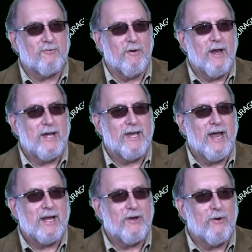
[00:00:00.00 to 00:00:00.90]
when they
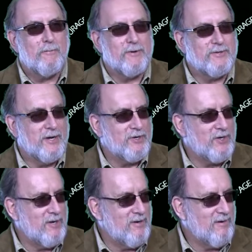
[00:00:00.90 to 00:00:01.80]
take their
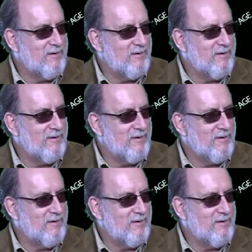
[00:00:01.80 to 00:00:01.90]
position?